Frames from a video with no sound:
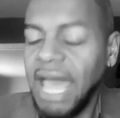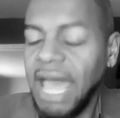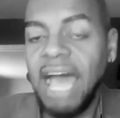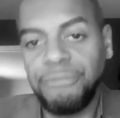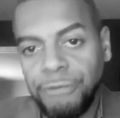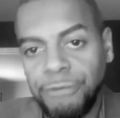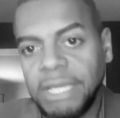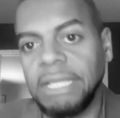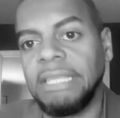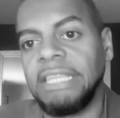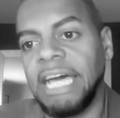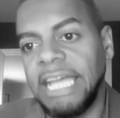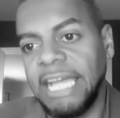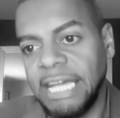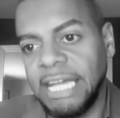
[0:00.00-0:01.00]

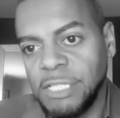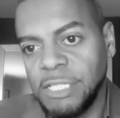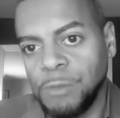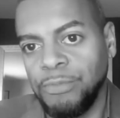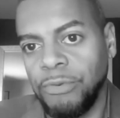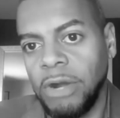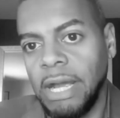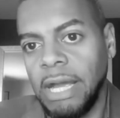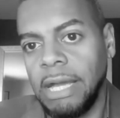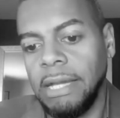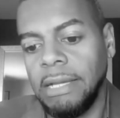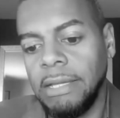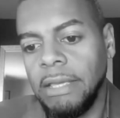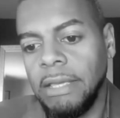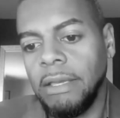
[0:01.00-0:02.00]
African
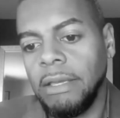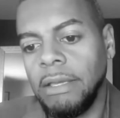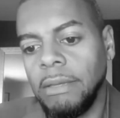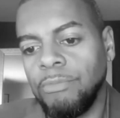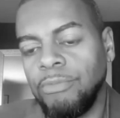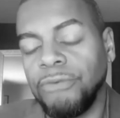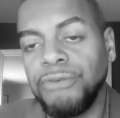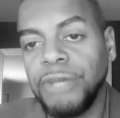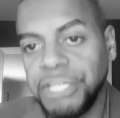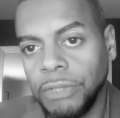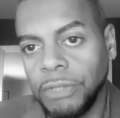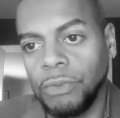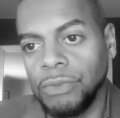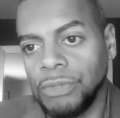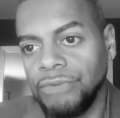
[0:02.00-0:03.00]
diaspora
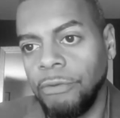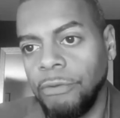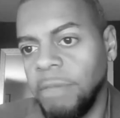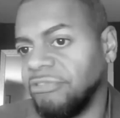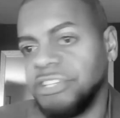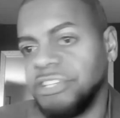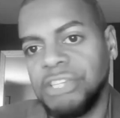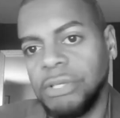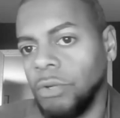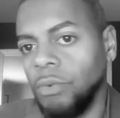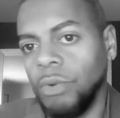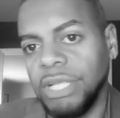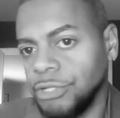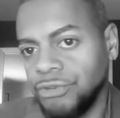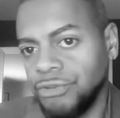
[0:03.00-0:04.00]
professionals from every
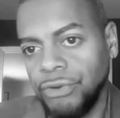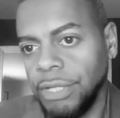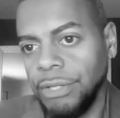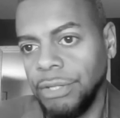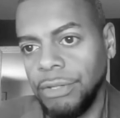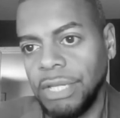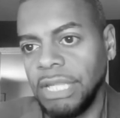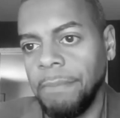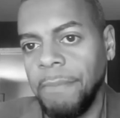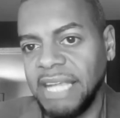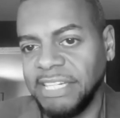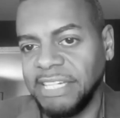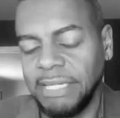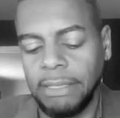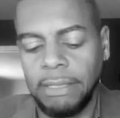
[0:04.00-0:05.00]
single industry you can
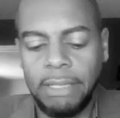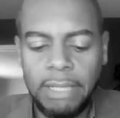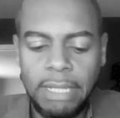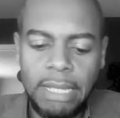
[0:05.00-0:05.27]
imagine.